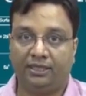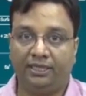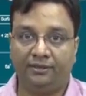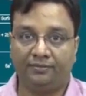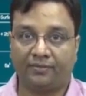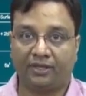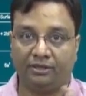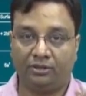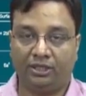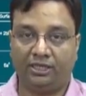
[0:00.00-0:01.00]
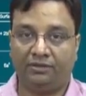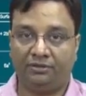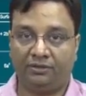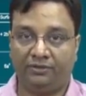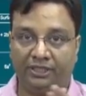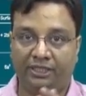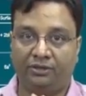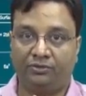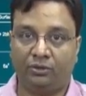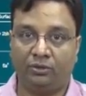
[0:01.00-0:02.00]
right. So the curved surface
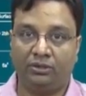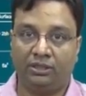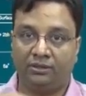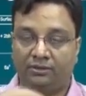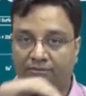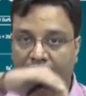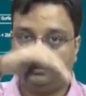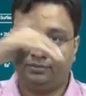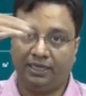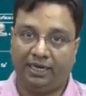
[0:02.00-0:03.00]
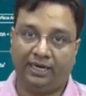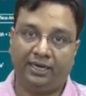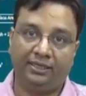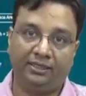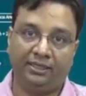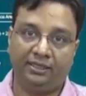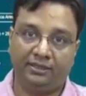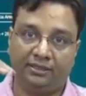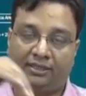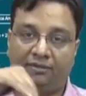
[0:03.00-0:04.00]
area of cone and the
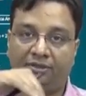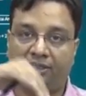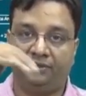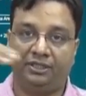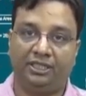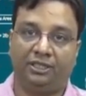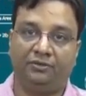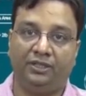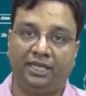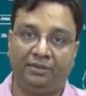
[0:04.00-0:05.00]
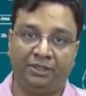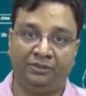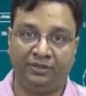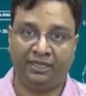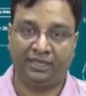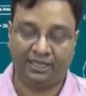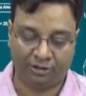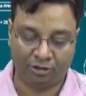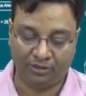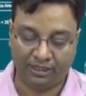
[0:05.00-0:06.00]
curved surface area of the hemisphere
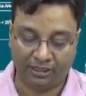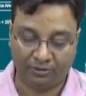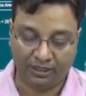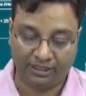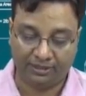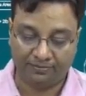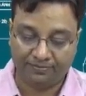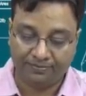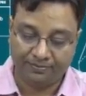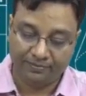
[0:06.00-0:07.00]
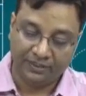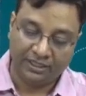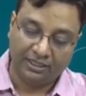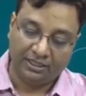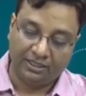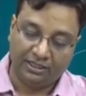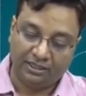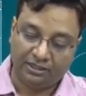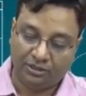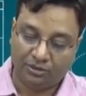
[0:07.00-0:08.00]
has to be calculated.
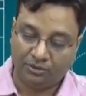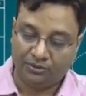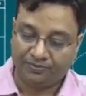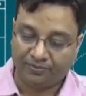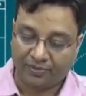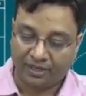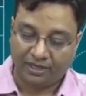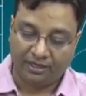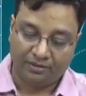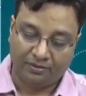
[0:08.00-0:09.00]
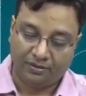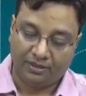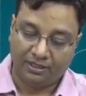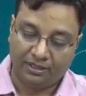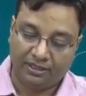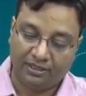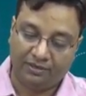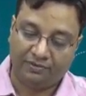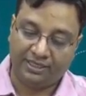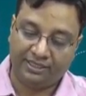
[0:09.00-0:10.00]
So
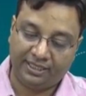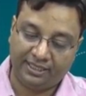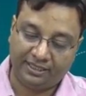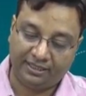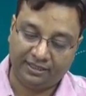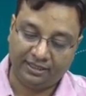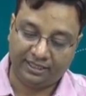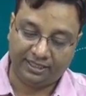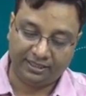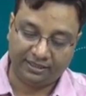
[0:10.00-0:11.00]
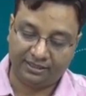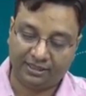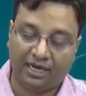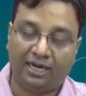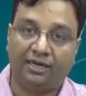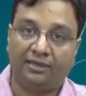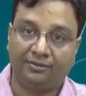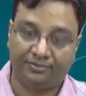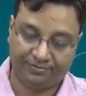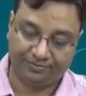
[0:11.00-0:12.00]
if I say that the radius is r
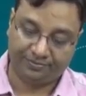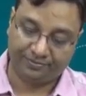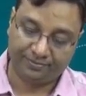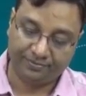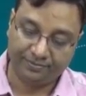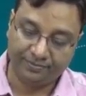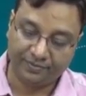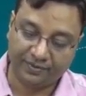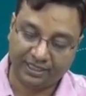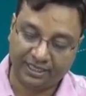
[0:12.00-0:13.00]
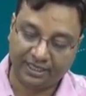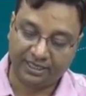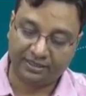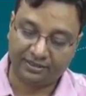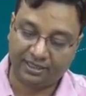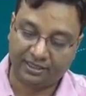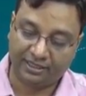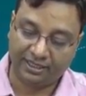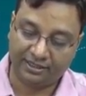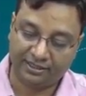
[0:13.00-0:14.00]
and
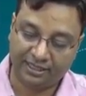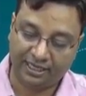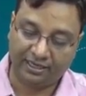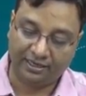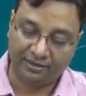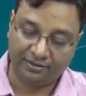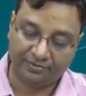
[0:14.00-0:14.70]
slant height is L,